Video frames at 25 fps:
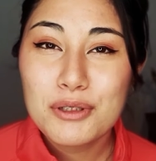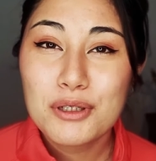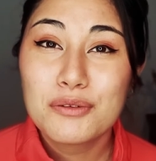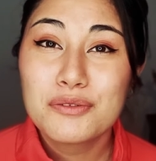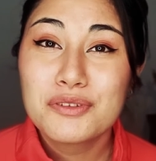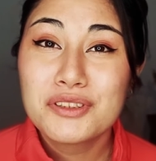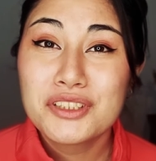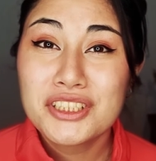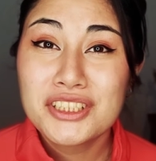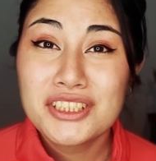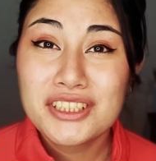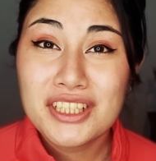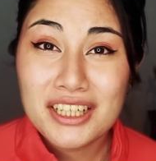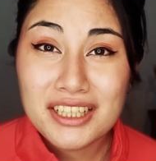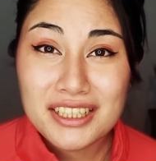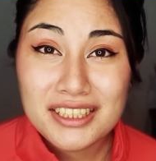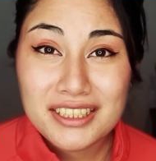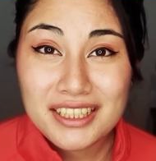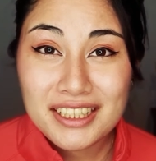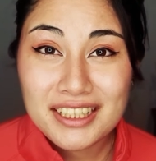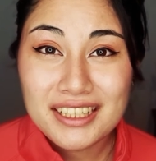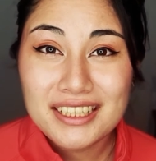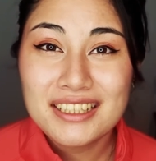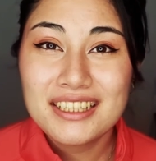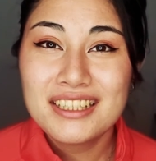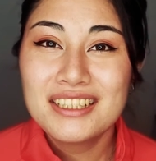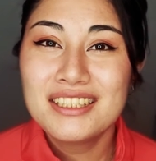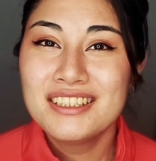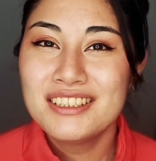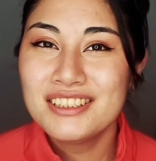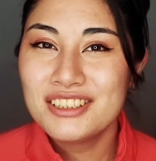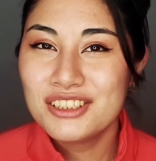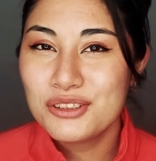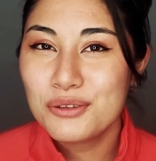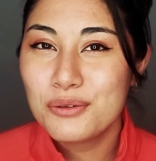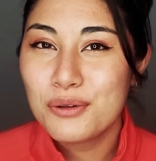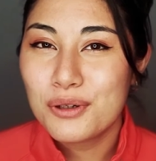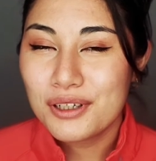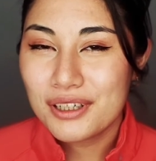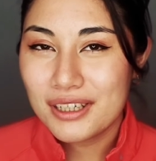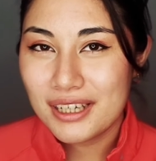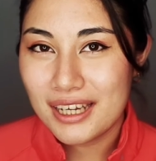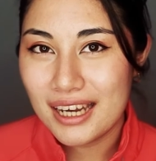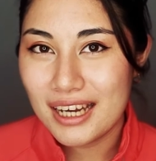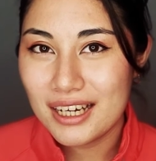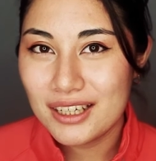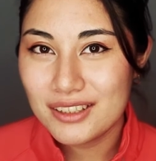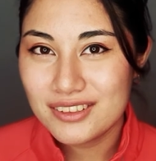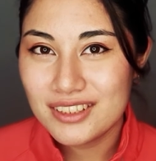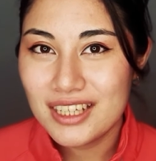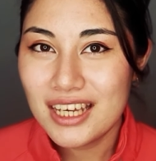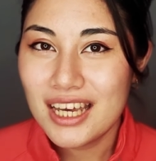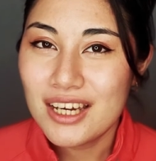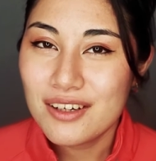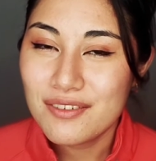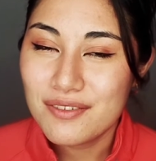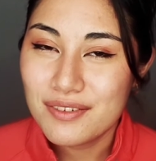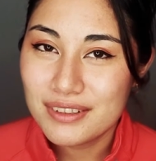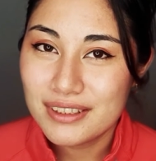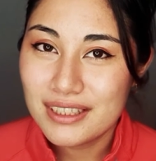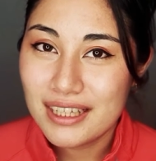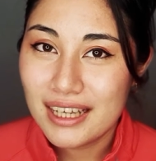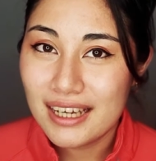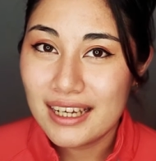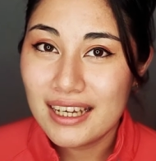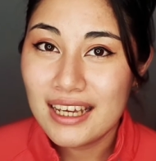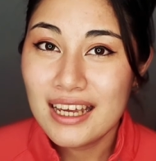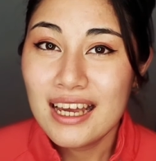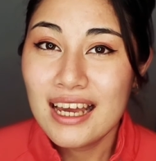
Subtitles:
starting to work out every day.